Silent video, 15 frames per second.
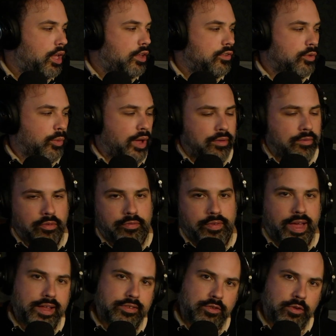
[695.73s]
So we have the
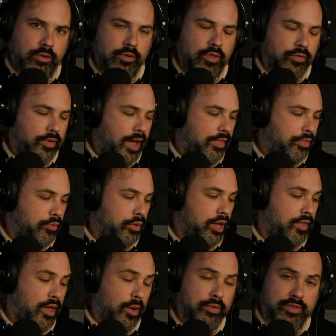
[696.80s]
flat 2, the flat
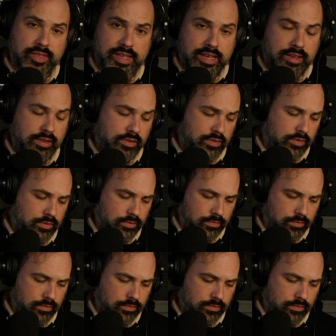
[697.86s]
3, that was these.